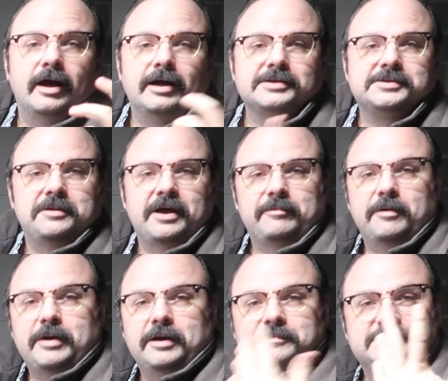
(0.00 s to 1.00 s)
So like my
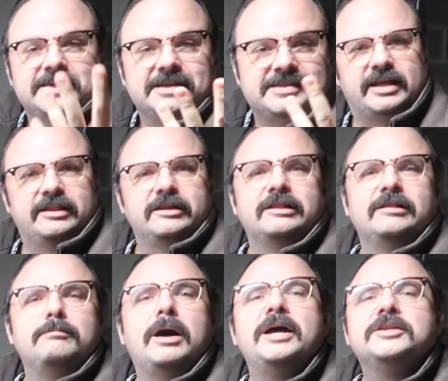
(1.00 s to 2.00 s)
mom says, that little
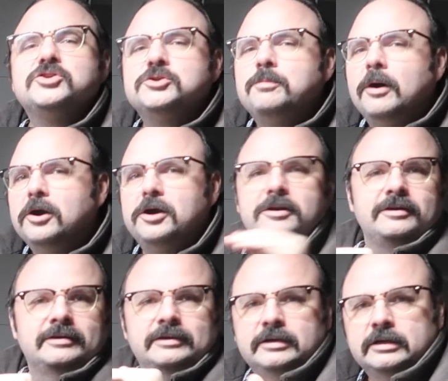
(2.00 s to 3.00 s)
much part,
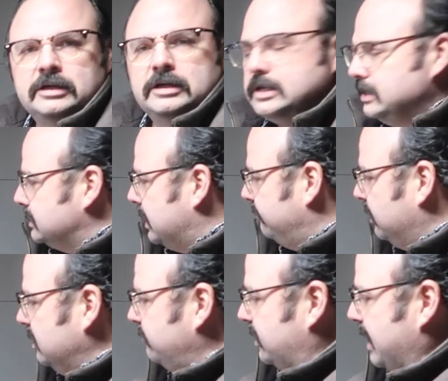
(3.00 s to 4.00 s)
it's kind of
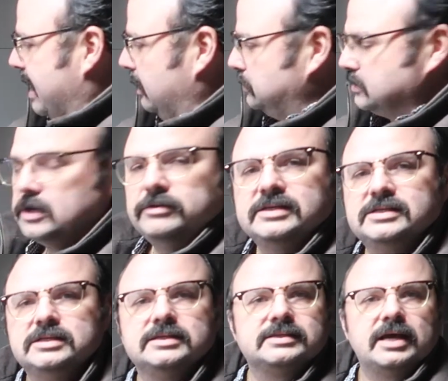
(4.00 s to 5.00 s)
evened out. So this
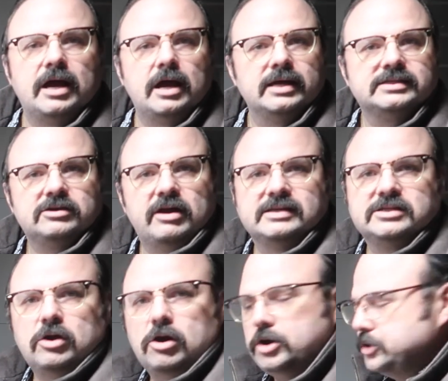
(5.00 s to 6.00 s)
is, it still has an
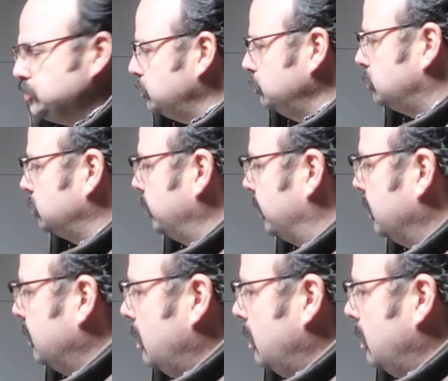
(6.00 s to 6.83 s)
orange hue to it,